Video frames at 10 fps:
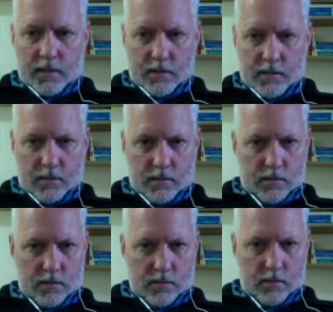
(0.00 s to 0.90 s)

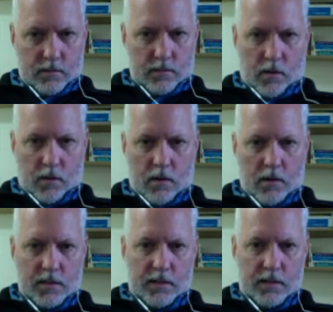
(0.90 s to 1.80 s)
oh, R
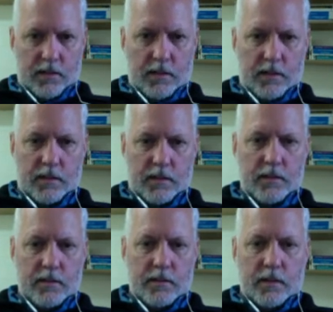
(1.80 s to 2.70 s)
sounds good,
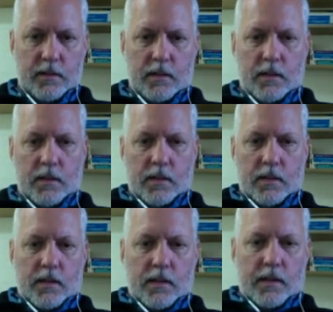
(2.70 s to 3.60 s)

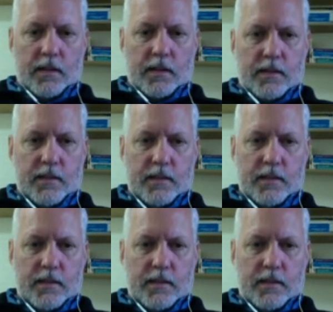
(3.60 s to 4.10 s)
and C